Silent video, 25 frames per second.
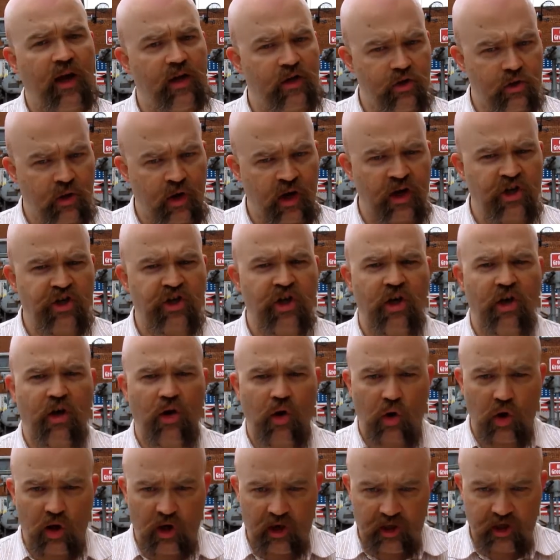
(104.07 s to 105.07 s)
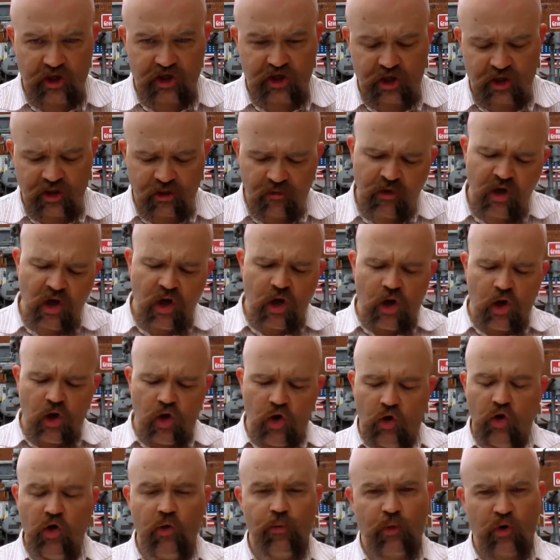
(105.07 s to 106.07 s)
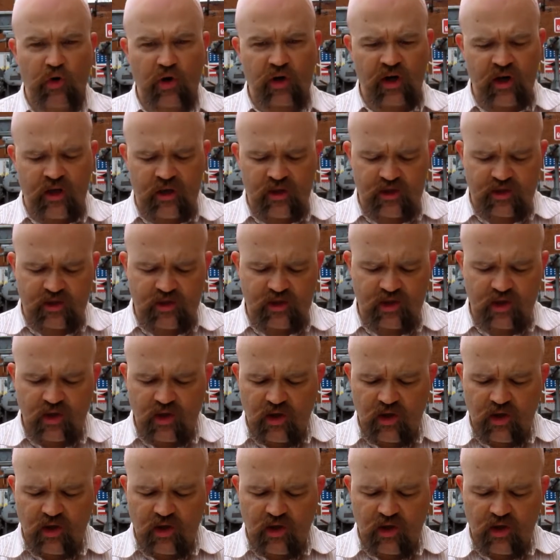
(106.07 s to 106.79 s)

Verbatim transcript: Education Coalition, lubricants,